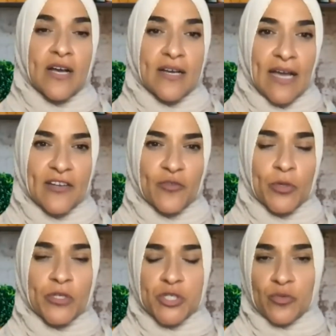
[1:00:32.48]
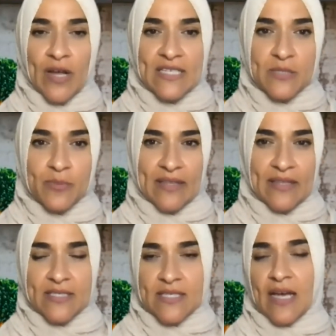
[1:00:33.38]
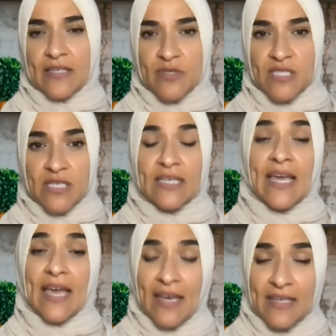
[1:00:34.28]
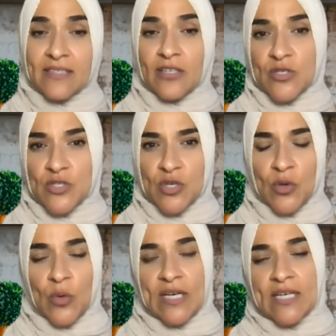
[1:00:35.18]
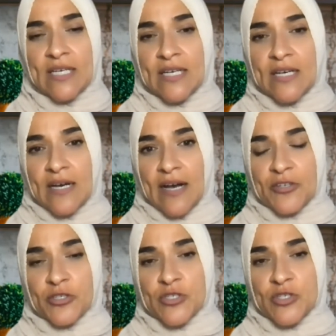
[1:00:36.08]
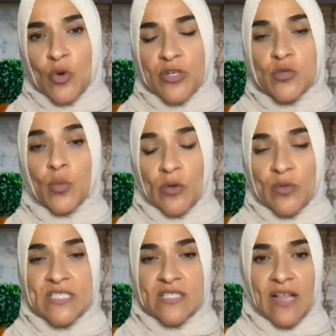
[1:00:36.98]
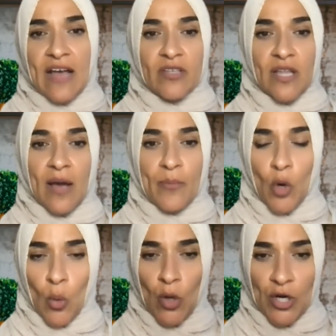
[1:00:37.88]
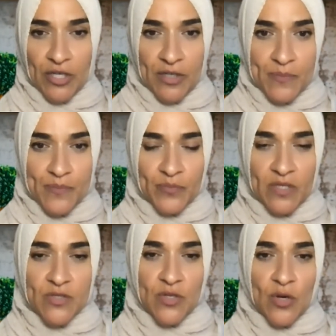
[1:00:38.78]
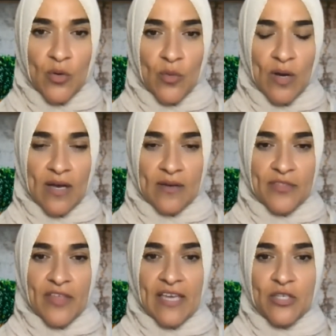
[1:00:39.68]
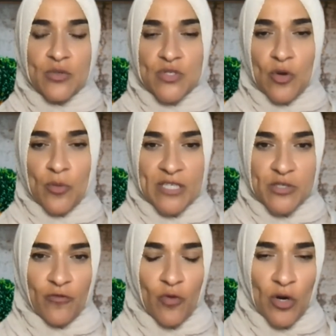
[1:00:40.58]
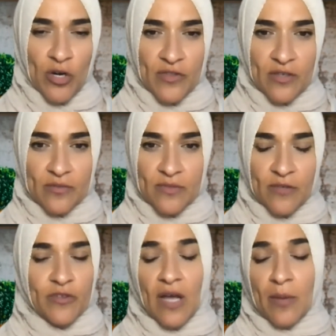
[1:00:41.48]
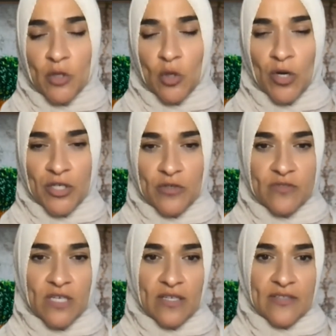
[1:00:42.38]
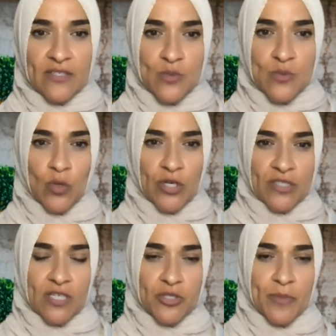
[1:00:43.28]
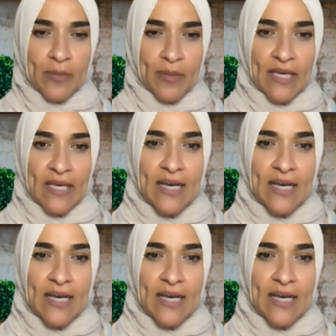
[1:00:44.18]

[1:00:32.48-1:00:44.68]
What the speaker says: kind of put to rest by this kind of study. And it also underscores where we still have a lot more work. So thank you so much for the phenomenal work you've done on this work, Dr. Bagby.